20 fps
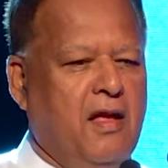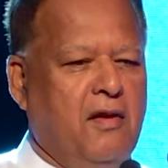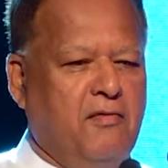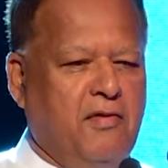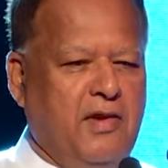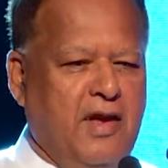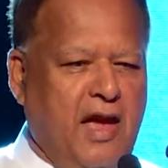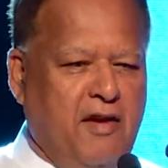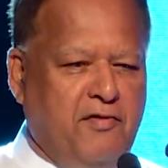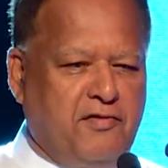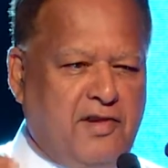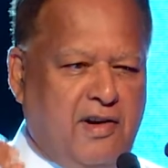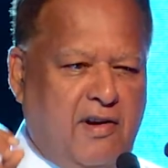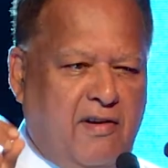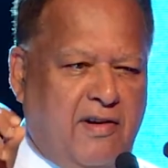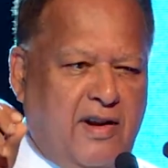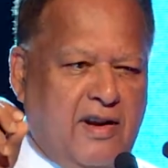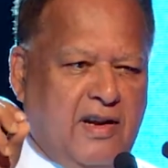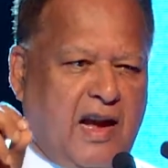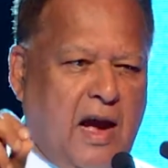We have
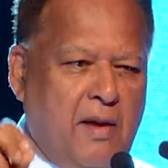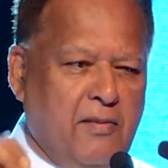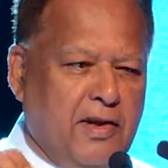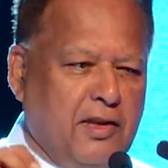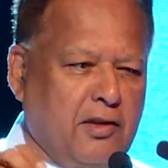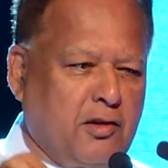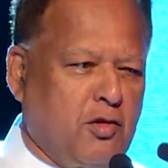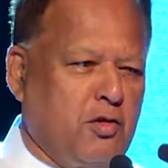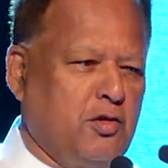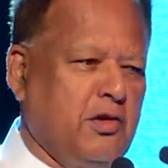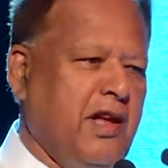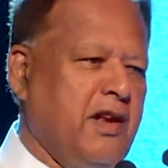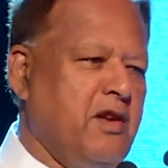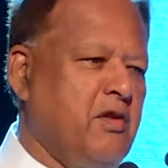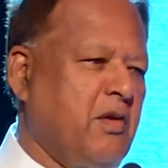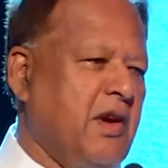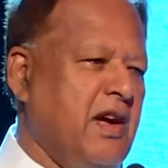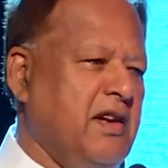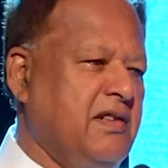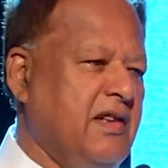children coming through the
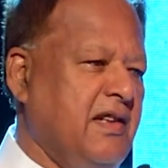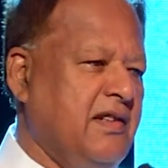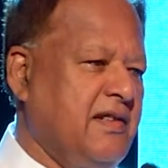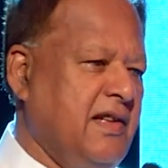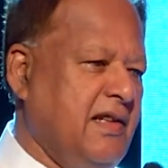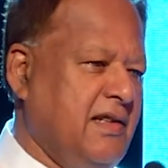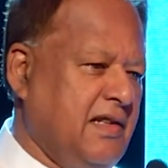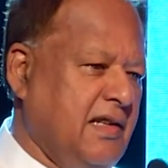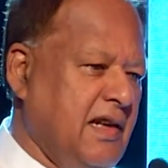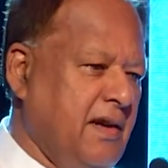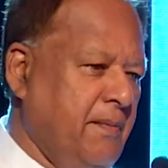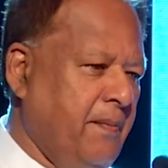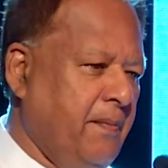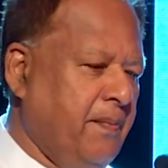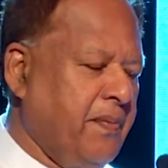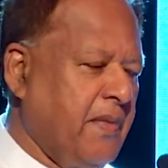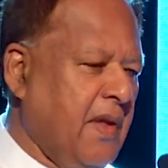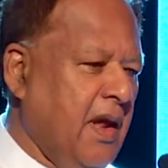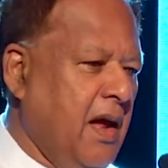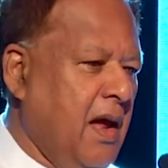education system,
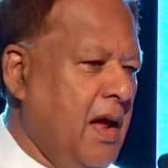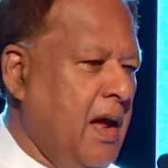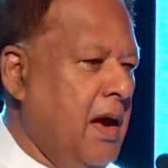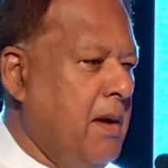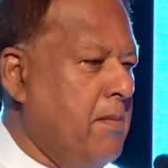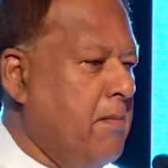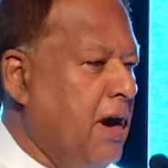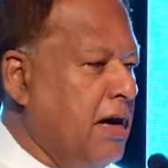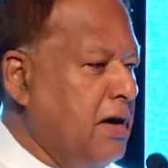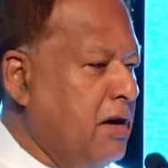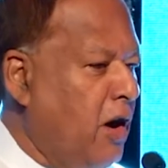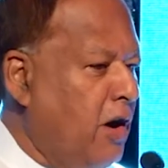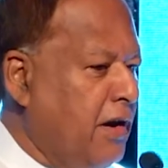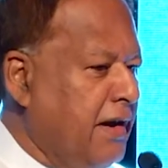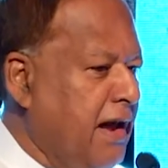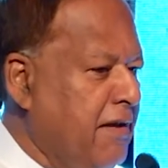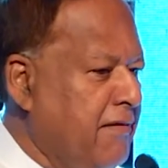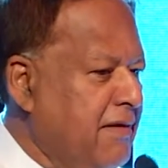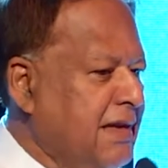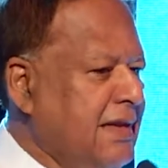but not
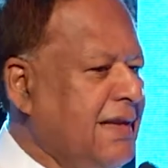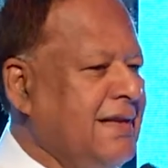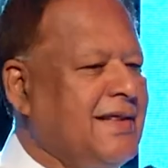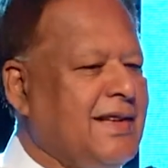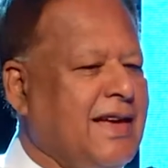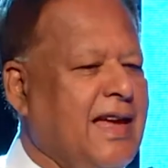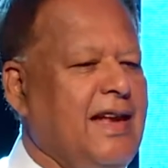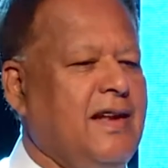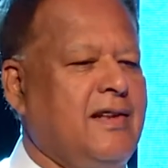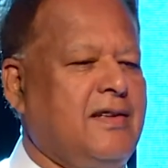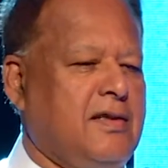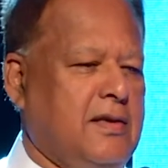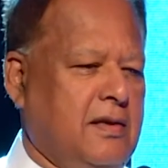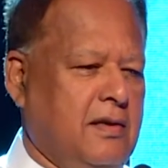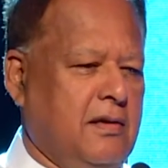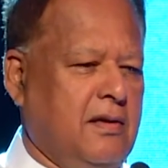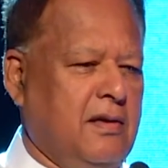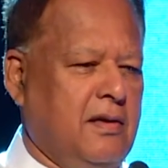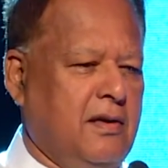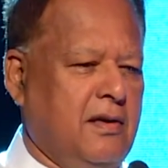having the skills
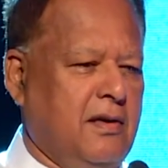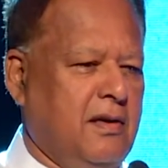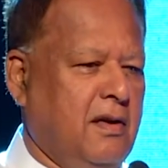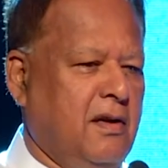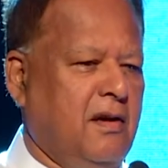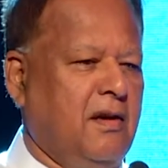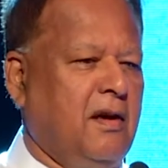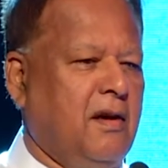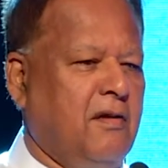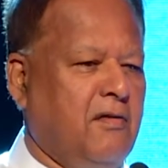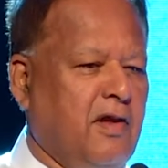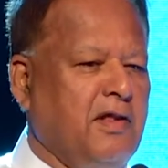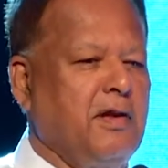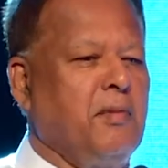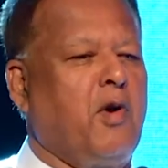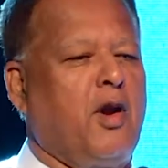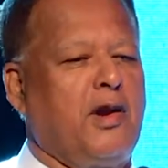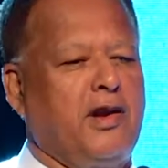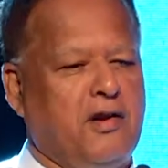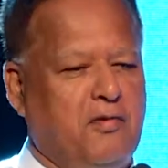for the
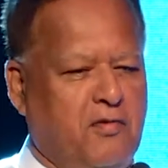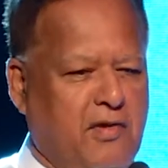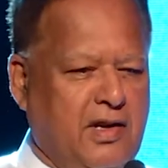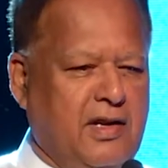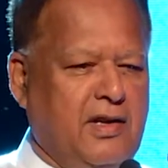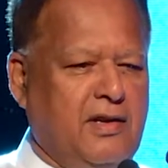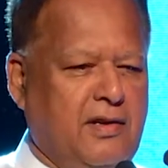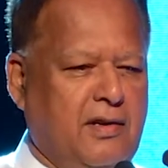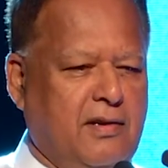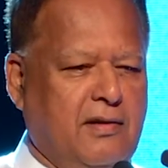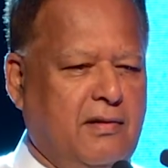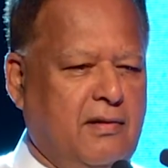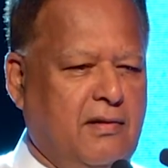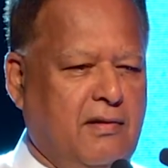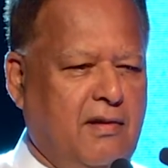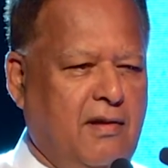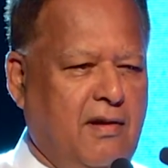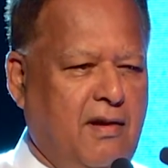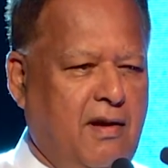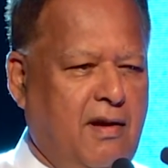modern world.
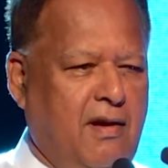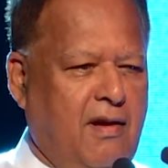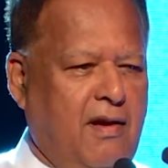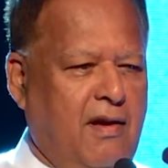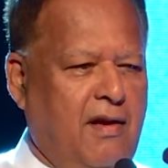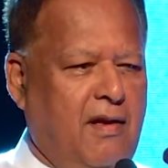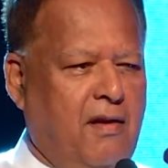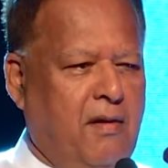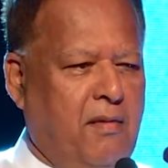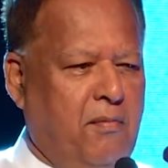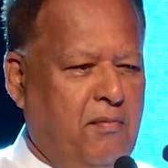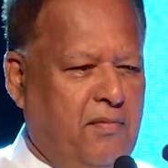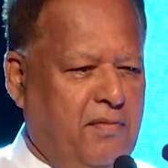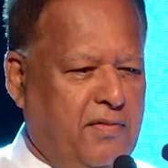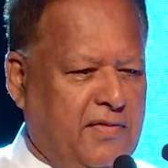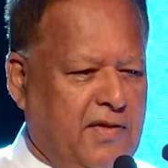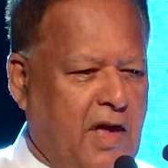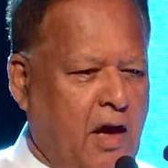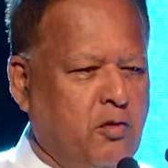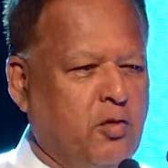
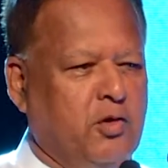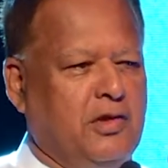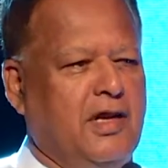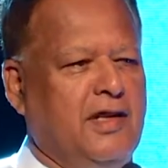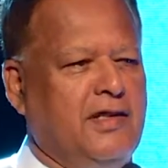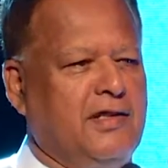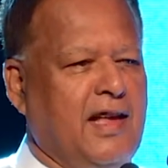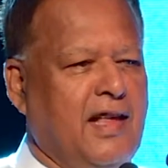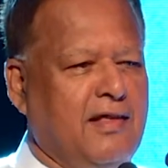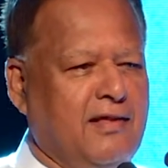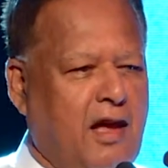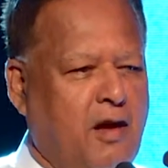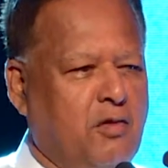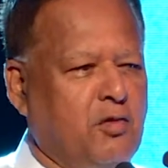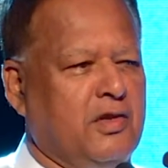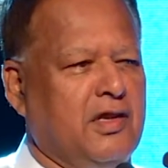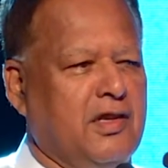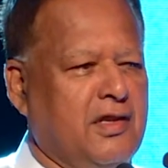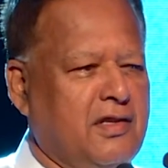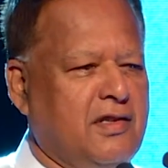Thousands and
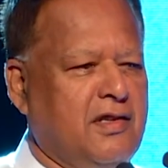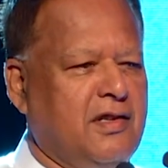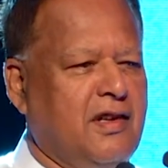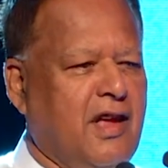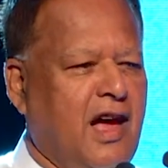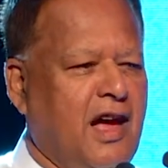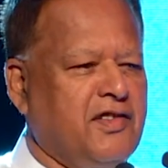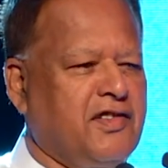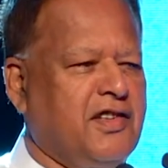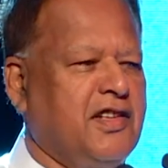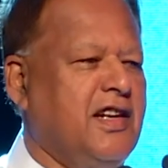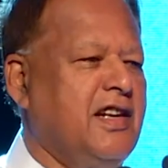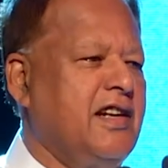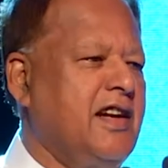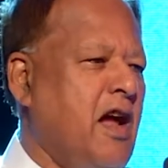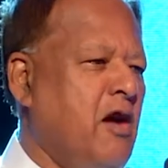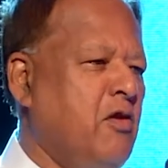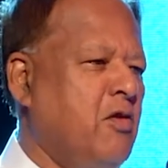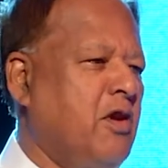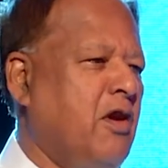thousands are churned
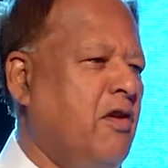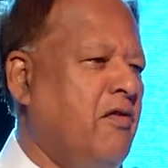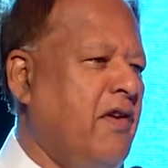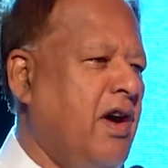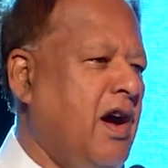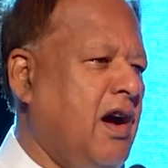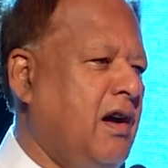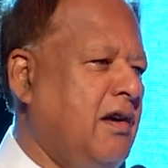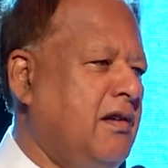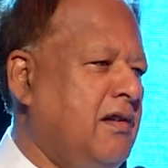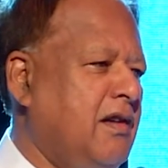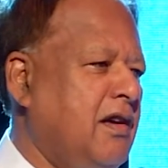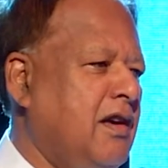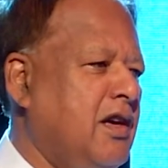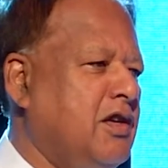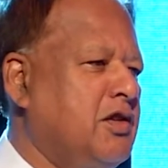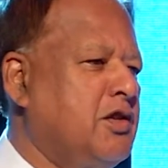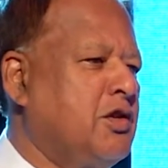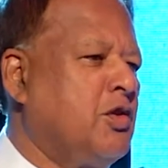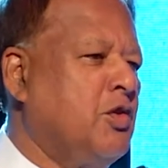out of our
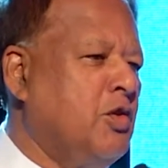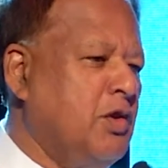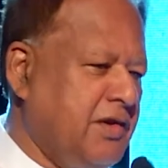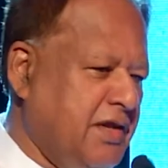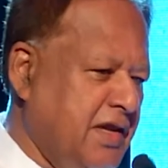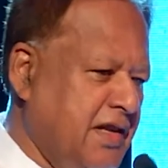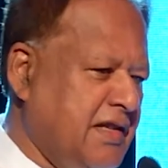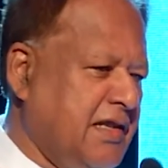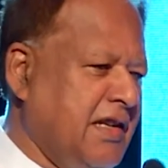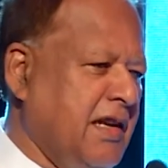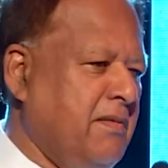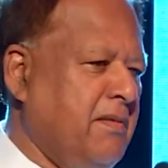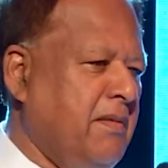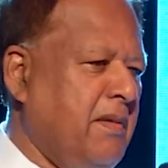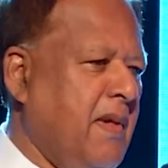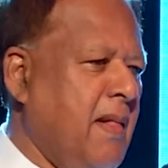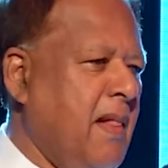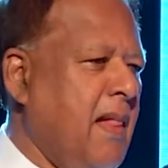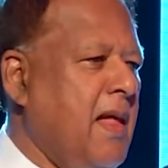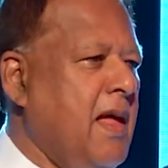school system,
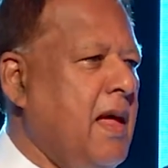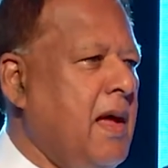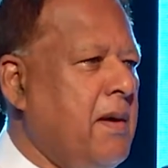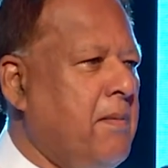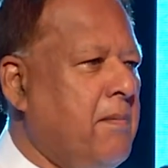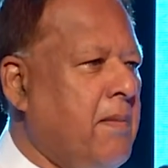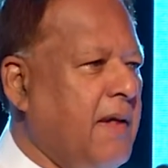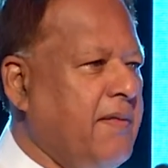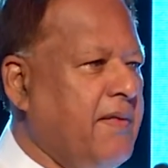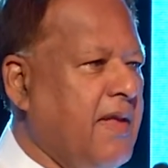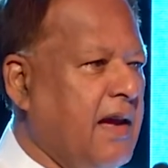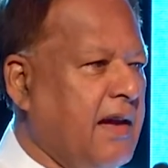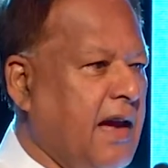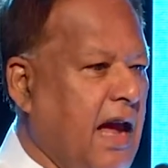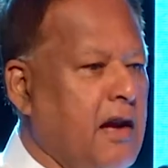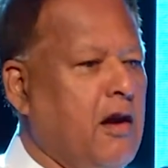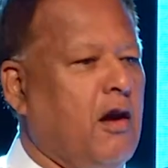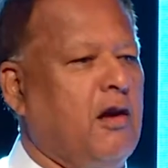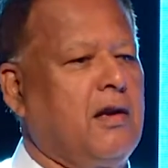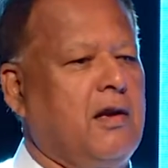but they
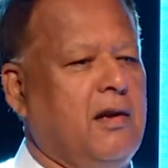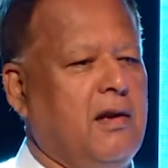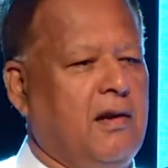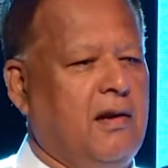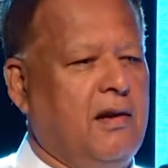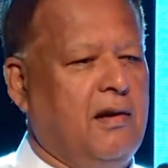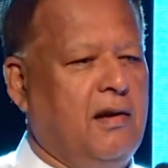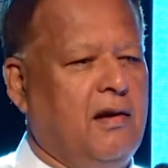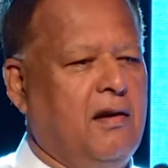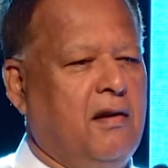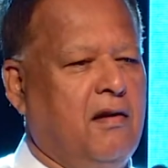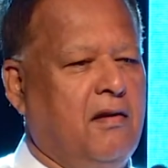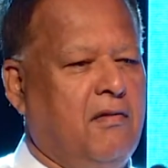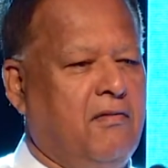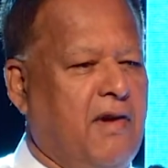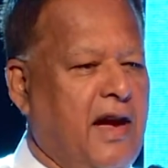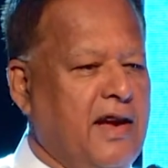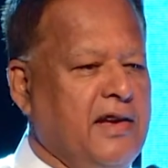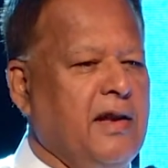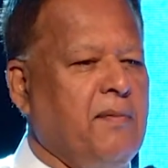cannot
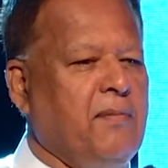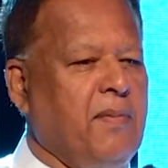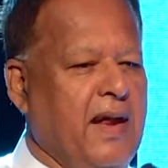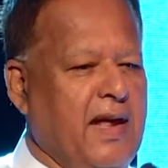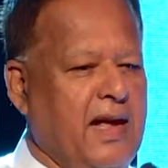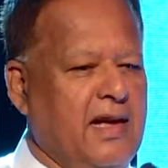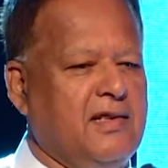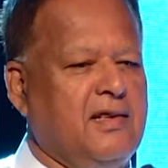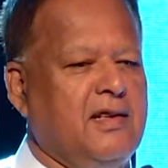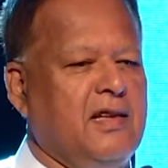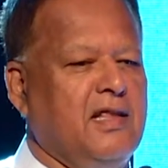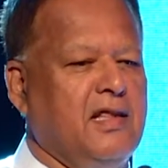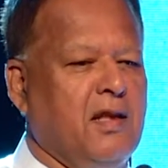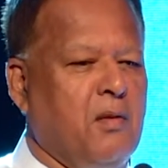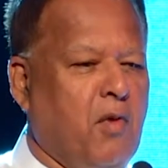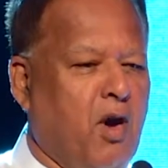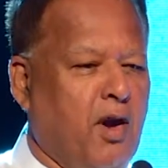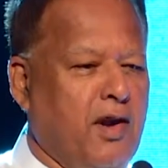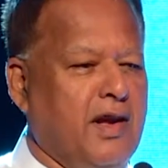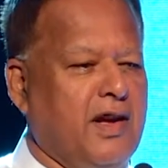find a place in the
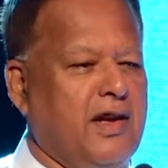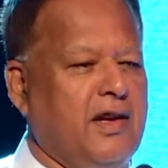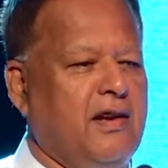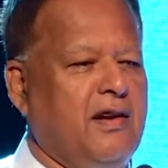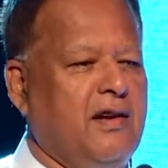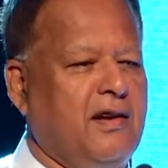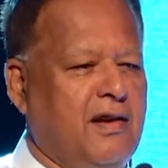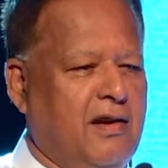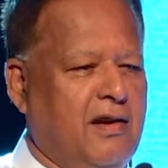modern